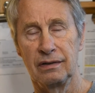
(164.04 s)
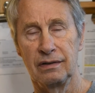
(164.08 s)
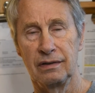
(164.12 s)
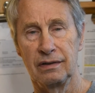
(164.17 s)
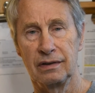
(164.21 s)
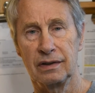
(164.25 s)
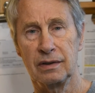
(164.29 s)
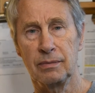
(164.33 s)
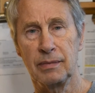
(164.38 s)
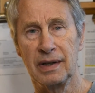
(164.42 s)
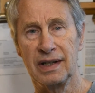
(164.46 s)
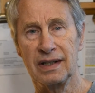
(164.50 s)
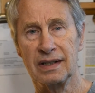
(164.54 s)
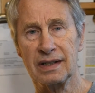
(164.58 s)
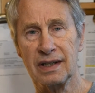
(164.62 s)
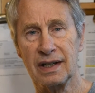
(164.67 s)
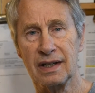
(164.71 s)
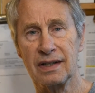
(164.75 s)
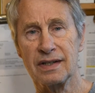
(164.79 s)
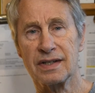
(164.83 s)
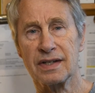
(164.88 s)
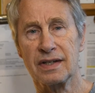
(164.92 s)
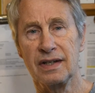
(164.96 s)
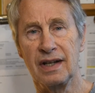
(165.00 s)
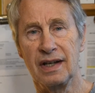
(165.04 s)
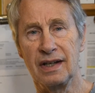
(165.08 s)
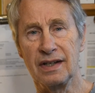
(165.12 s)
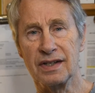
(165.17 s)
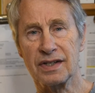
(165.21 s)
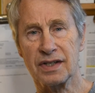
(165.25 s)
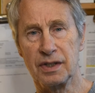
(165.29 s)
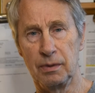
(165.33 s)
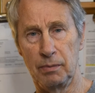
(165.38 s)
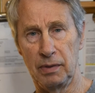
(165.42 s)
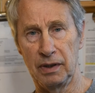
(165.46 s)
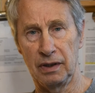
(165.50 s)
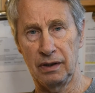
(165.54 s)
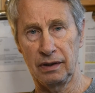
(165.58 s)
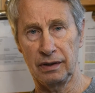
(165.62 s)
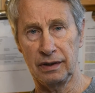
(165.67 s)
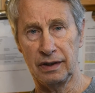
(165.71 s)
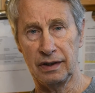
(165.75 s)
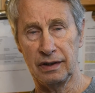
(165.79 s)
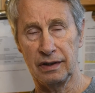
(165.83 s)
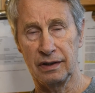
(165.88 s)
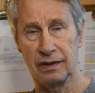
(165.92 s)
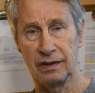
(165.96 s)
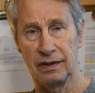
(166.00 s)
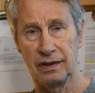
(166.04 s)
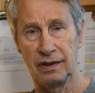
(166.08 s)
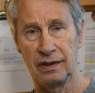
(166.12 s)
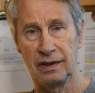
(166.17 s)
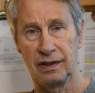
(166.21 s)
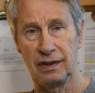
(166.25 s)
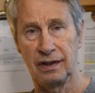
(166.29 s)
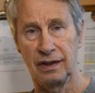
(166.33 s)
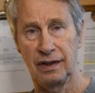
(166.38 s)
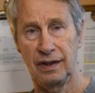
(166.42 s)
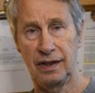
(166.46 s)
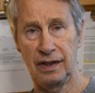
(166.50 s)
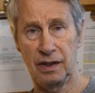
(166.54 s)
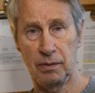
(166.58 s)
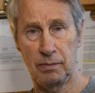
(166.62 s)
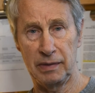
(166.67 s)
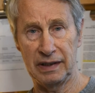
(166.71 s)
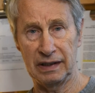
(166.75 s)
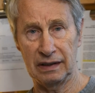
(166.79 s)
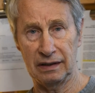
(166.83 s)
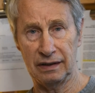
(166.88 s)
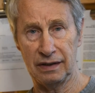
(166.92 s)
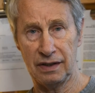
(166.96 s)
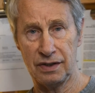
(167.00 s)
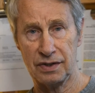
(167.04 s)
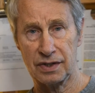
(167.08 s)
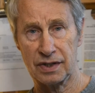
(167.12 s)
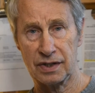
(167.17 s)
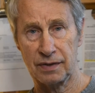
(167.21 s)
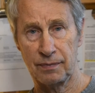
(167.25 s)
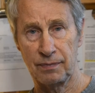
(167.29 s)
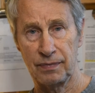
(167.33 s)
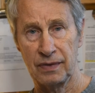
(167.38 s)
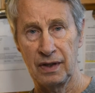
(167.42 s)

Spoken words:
to maintain instability in the Middle East,